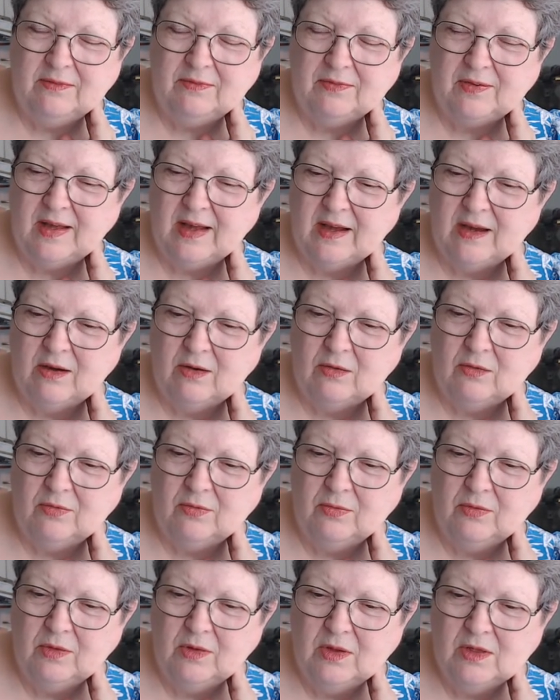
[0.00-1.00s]
how
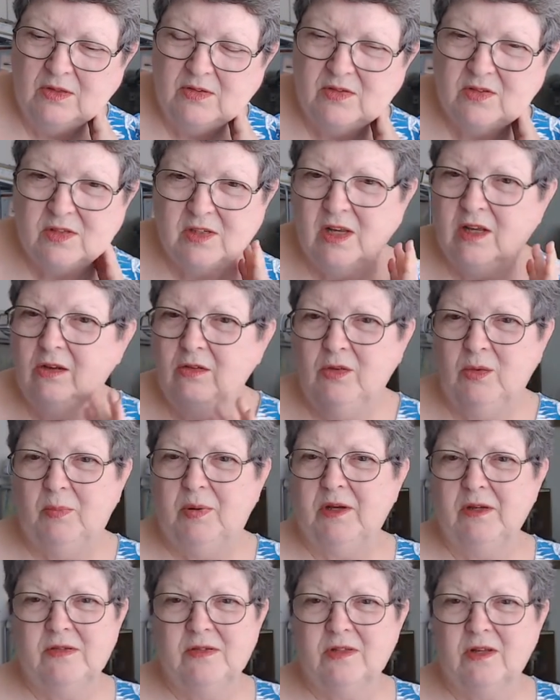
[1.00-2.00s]
slow the post